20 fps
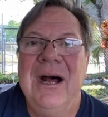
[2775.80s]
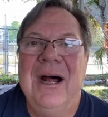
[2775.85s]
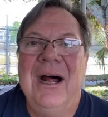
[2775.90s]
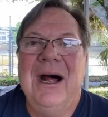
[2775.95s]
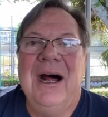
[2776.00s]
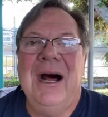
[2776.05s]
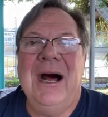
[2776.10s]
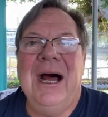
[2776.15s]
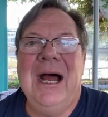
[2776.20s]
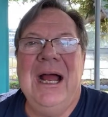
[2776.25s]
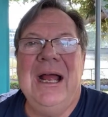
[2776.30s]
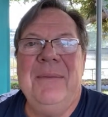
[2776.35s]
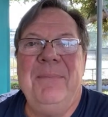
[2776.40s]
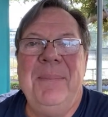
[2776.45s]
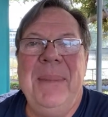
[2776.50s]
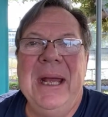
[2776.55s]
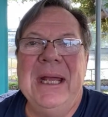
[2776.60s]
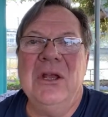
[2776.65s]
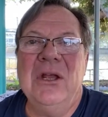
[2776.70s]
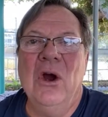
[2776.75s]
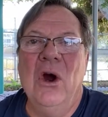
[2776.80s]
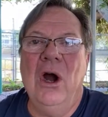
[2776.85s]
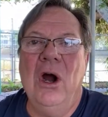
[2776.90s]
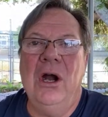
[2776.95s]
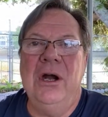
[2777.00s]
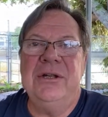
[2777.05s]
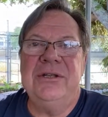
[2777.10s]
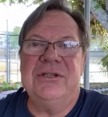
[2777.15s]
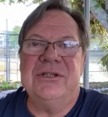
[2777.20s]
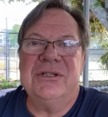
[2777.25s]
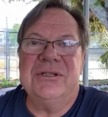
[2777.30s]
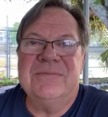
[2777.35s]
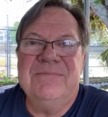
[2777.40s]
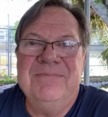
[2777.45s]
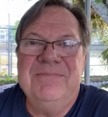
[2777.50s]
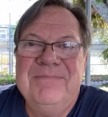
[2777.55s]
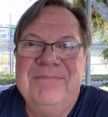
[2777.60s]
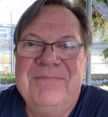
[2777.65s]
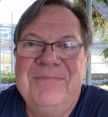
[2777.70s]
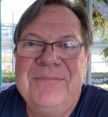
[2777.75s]
Hi, Big Yards.
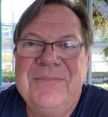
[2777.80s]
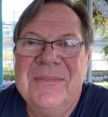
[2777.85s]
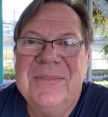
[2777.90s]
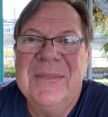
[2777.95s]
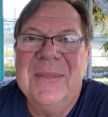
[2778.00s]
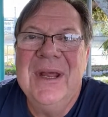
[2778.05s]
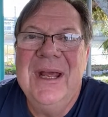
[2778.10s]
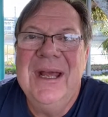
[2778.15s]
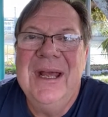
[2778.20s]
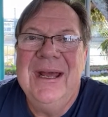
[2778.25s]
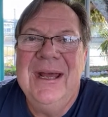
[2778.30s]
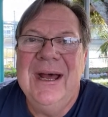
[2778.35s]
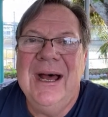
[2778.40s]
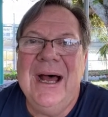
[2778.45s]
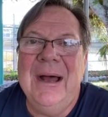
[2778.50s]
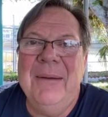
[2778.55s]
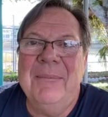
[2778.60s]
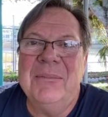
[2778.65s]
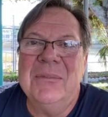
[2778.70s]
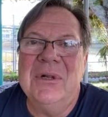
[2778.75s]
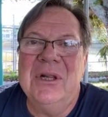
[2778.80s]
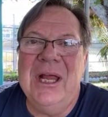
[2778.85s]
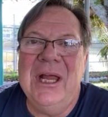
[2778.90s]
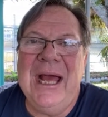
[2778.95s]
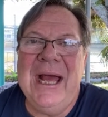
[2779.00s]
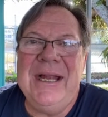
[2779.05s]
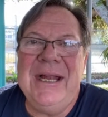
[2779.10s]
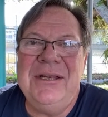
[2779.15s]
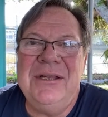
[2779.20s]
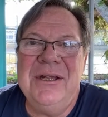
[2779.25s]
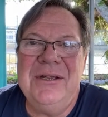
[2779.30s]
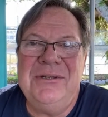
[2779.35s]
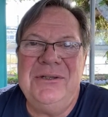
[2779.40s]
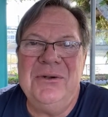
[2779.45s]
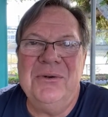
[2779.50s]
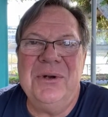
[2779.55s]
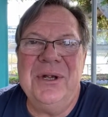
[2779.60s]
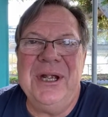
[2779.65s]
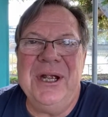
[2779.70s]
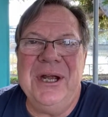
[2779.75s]
I'm glad that
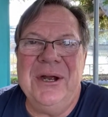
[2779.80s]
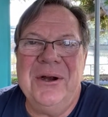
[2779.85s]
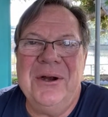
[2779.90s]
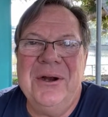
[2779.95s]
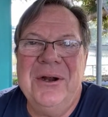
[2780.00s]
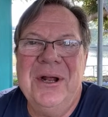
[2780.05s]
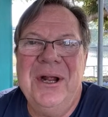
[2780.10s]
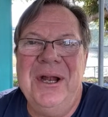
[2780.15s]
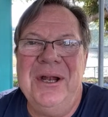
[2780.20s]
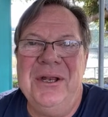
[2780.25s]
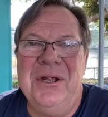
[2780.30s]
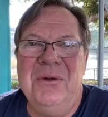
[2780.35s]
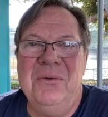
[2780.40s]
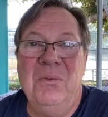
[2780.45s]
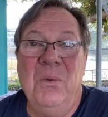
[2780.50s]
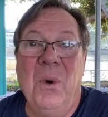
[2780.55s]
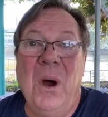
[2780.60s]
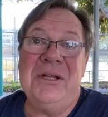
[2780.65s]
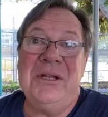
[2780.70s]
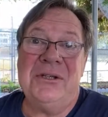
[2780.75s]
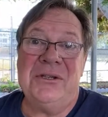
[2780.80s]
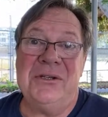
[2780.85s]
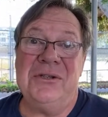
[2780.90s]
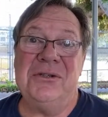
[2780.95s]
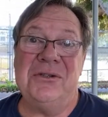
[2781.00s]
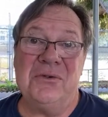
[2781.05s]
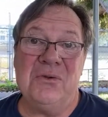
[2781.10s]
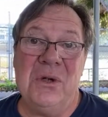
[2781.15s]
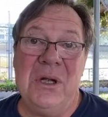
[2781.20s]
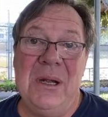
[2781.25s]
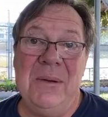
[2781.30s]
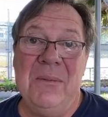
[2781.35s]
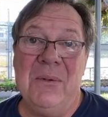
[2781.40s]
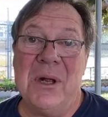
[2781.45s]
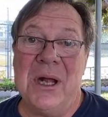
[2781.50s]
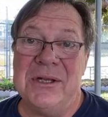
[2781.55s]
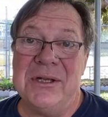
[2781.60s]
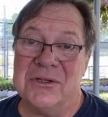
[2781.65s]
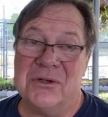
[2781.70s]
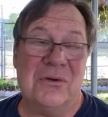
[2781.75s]
you're here and you watch the stream.
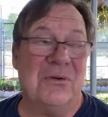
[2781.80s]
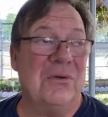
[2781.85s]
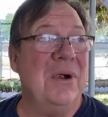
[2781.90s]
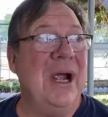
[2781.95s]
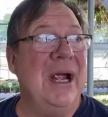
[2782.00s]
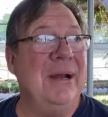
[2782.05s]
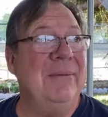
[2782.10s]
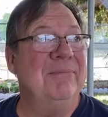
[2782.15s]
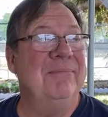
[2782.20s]
That's great.